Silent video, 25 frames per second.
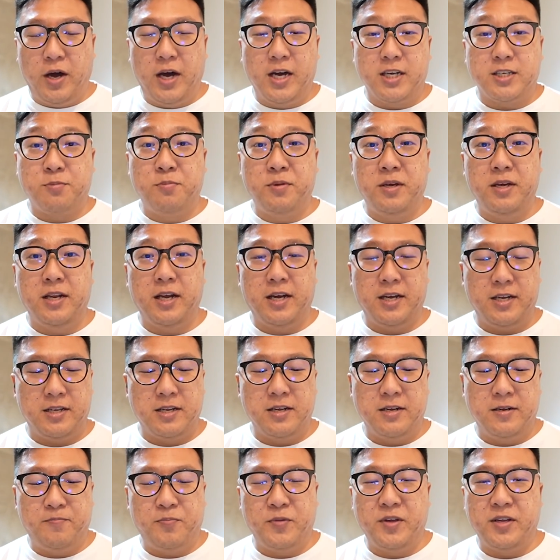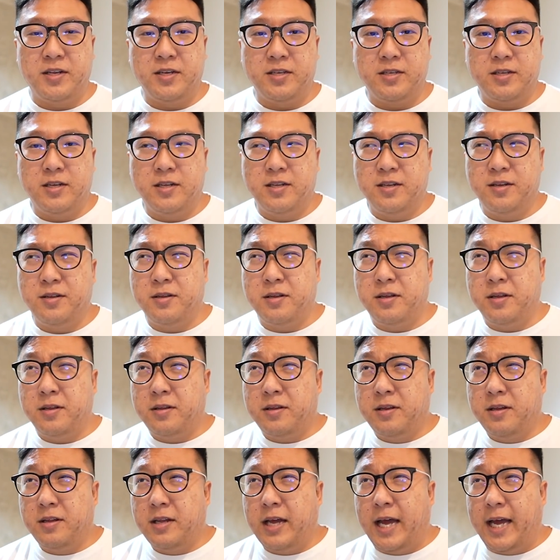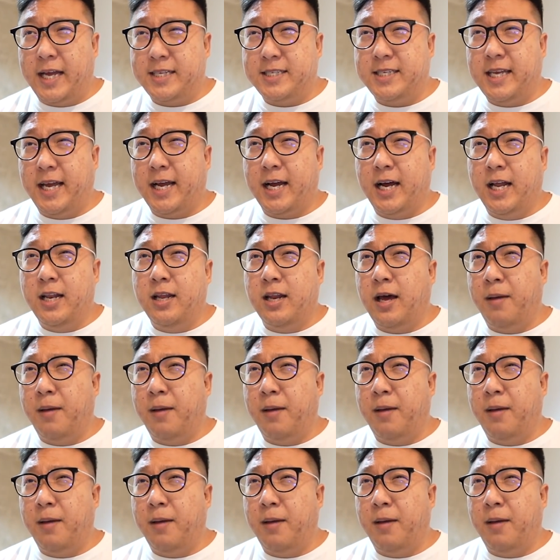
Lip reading: ask me like the exact color,